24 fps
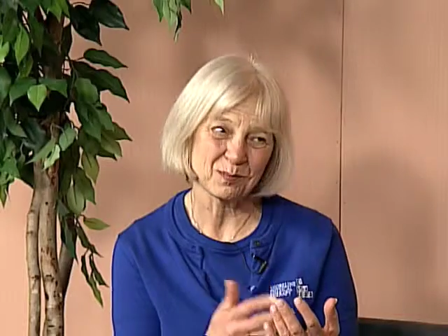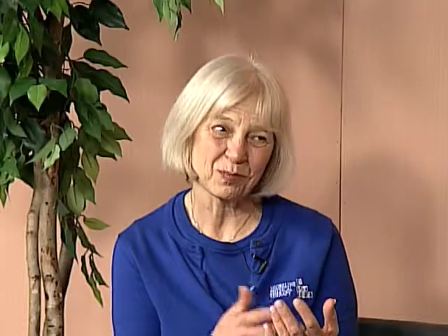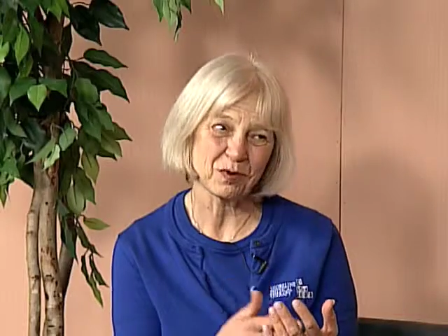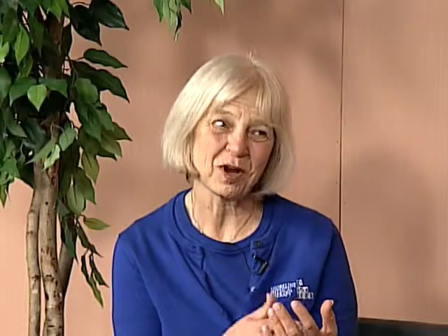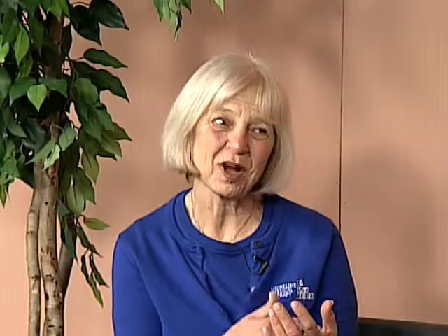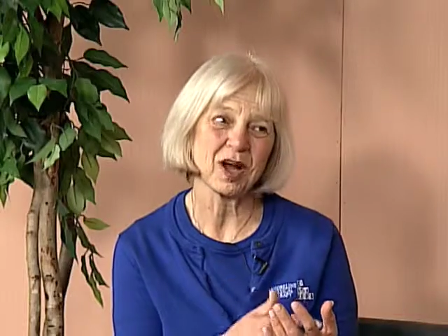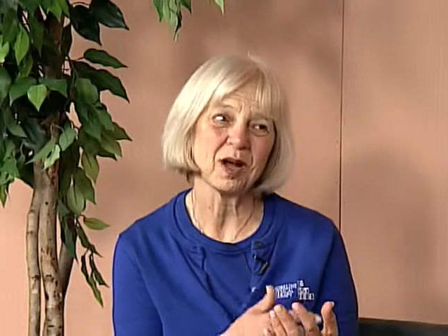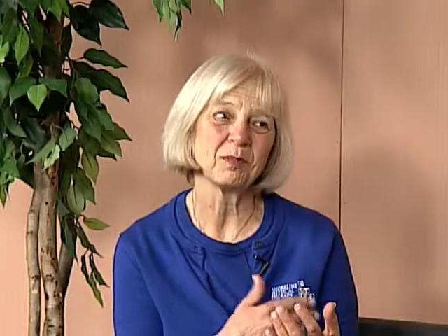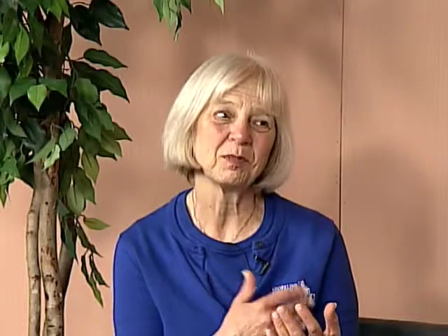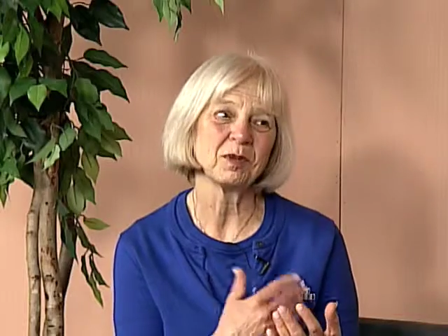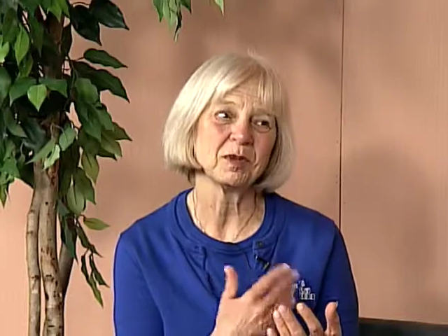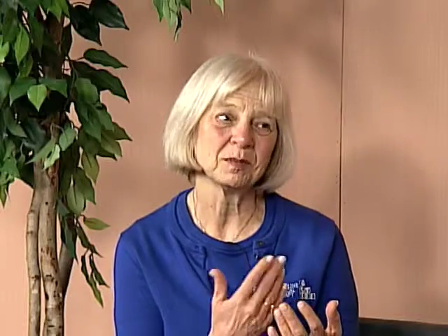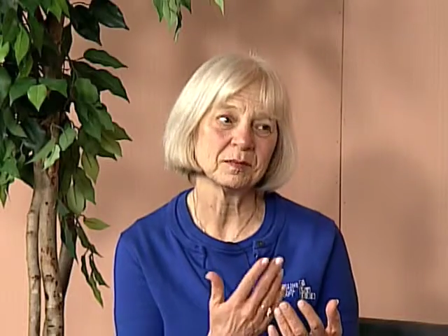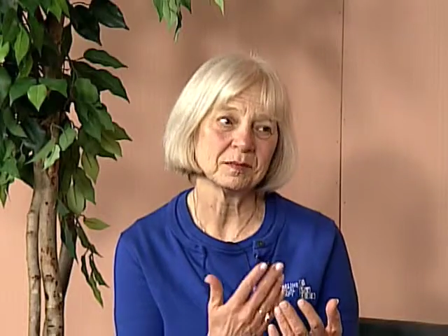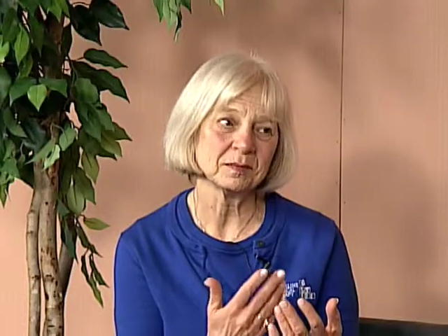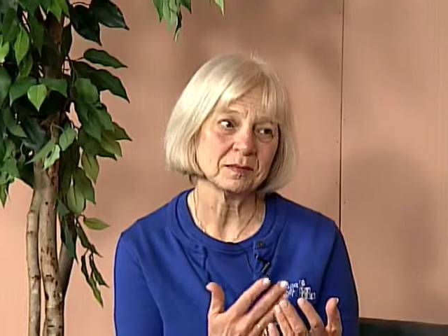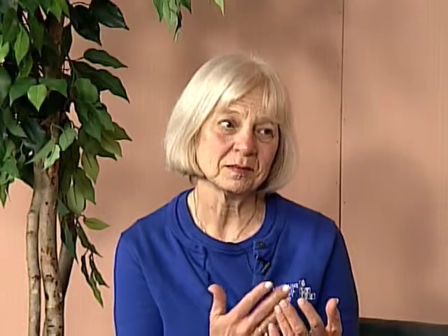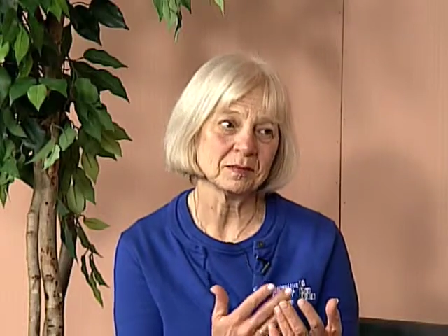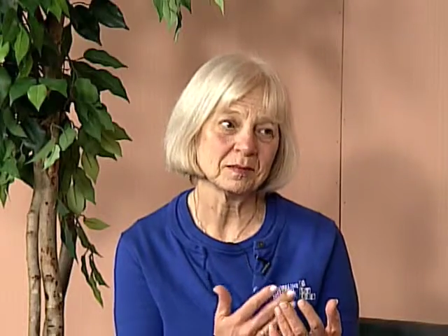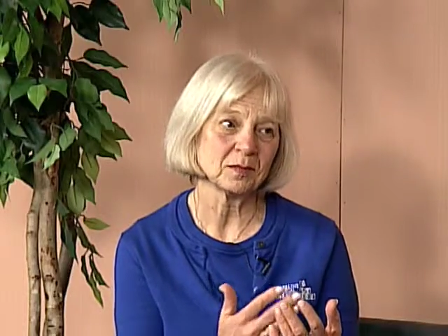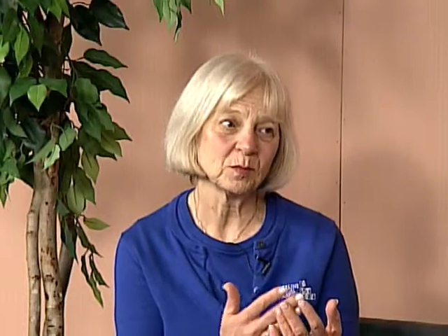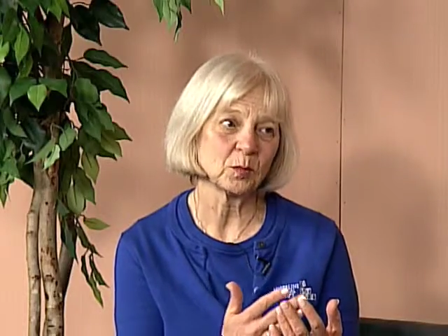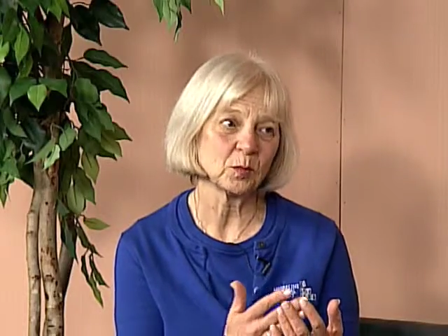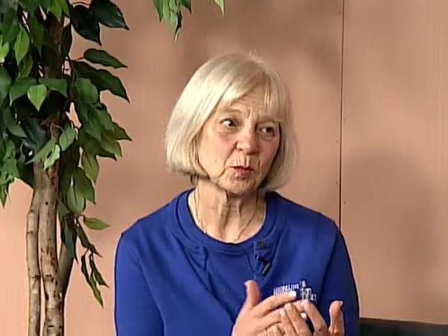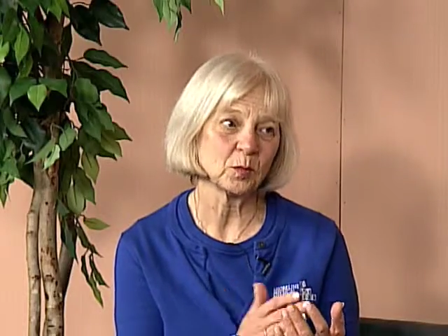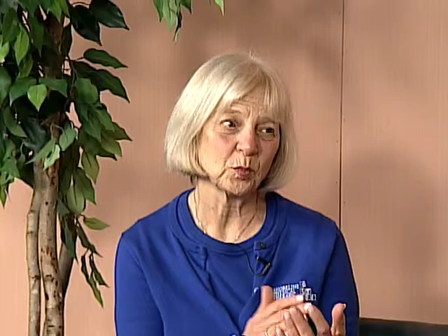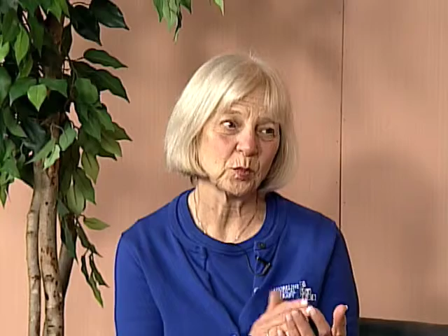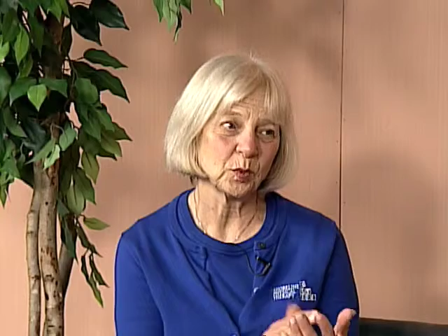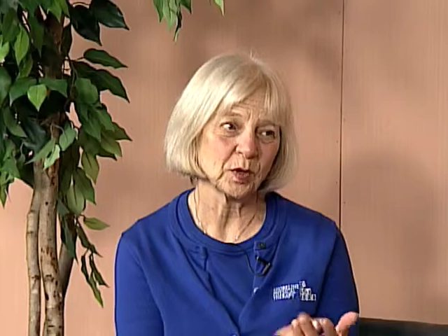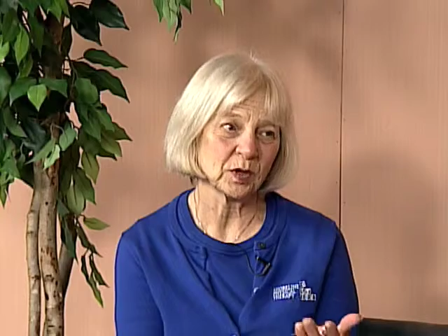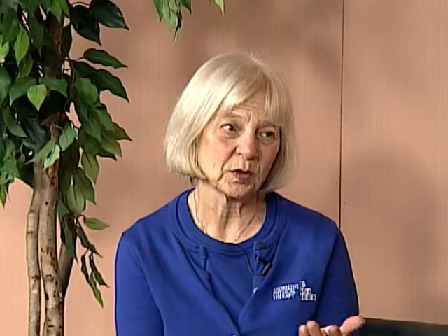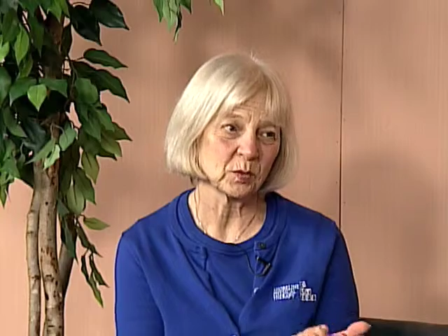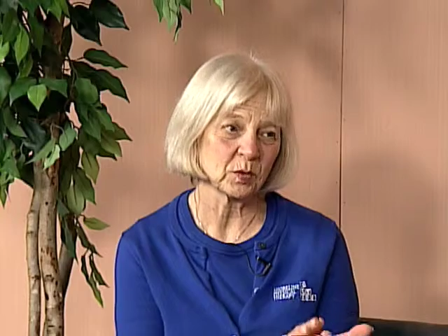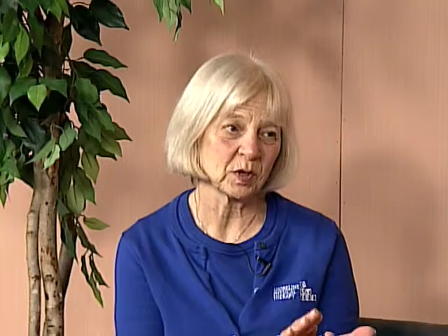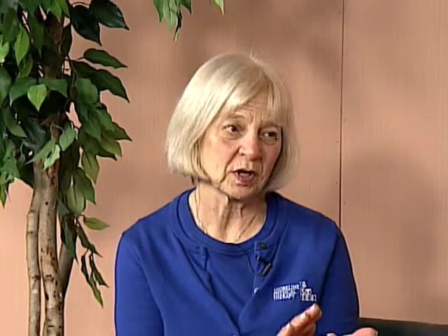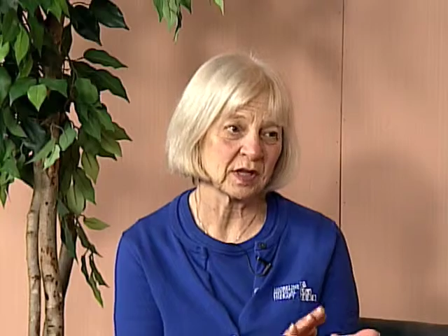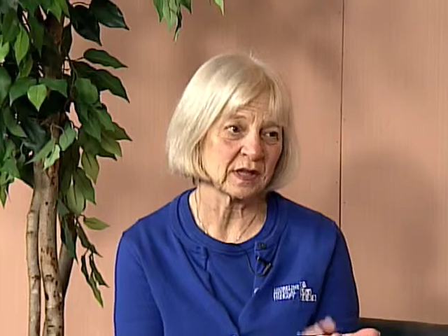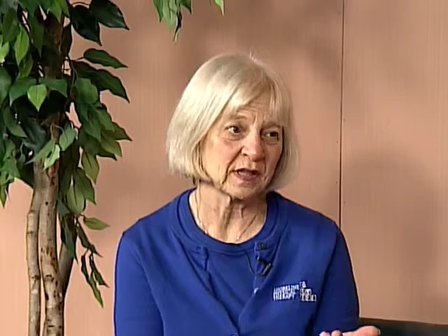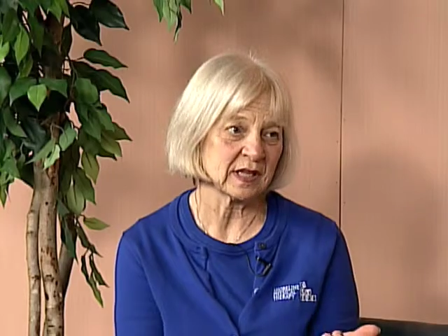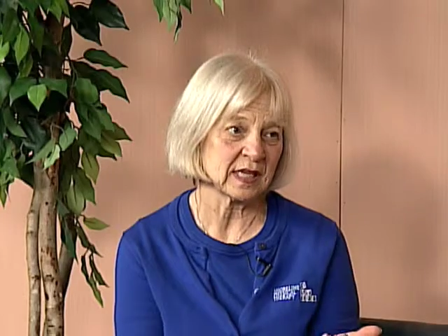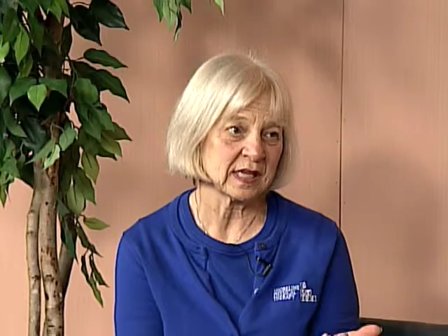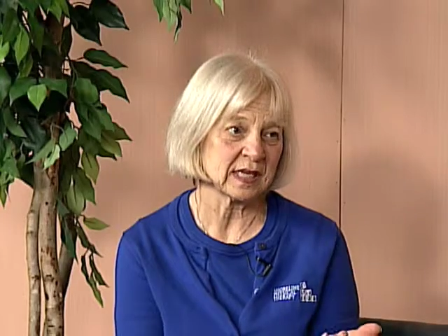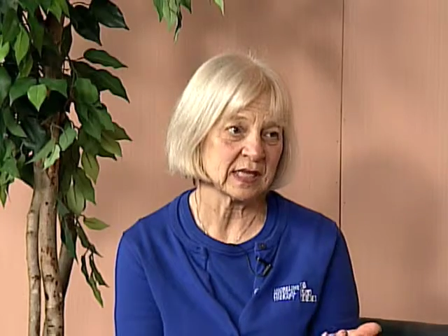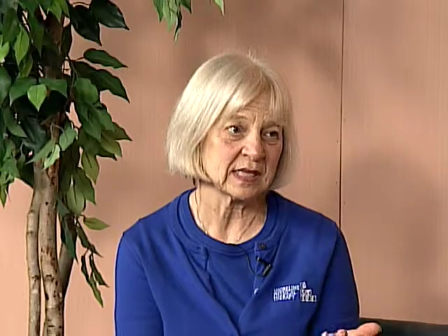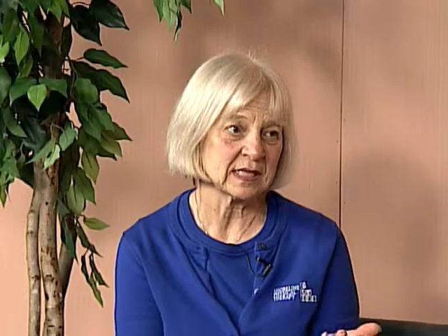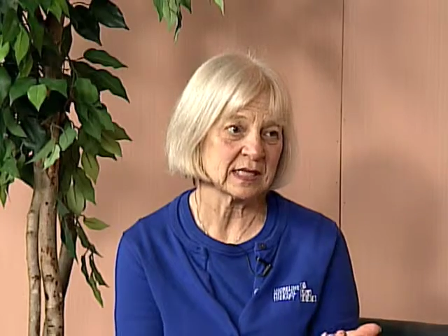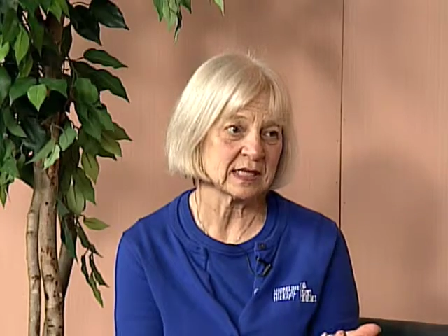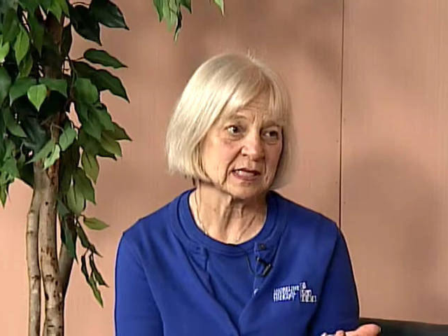problem with one of
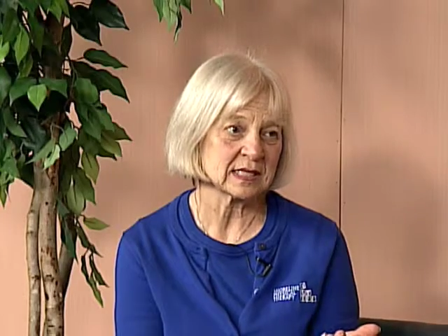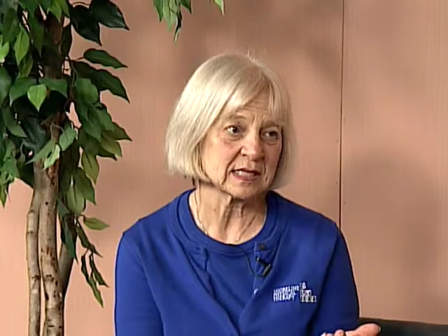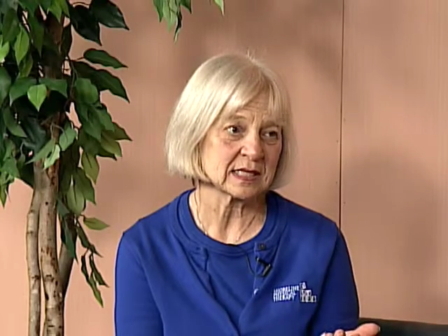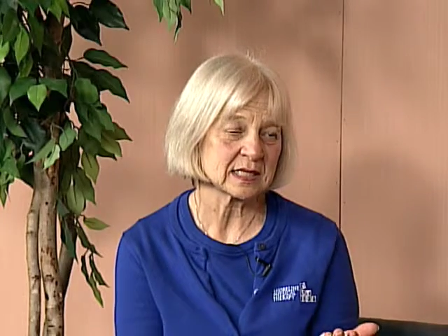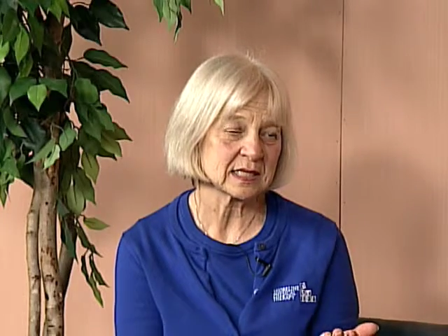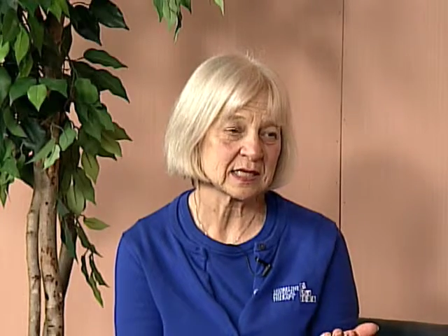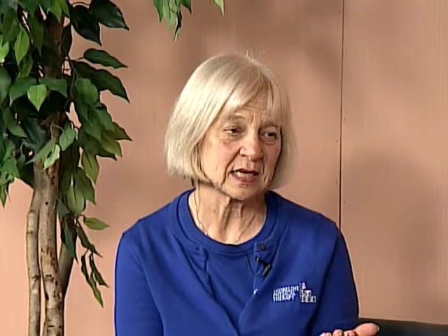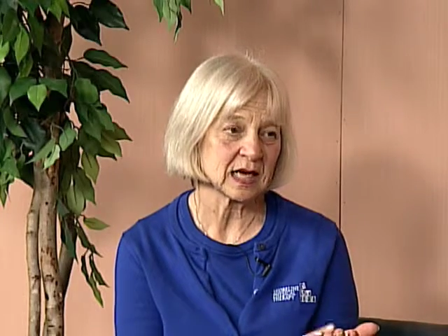these,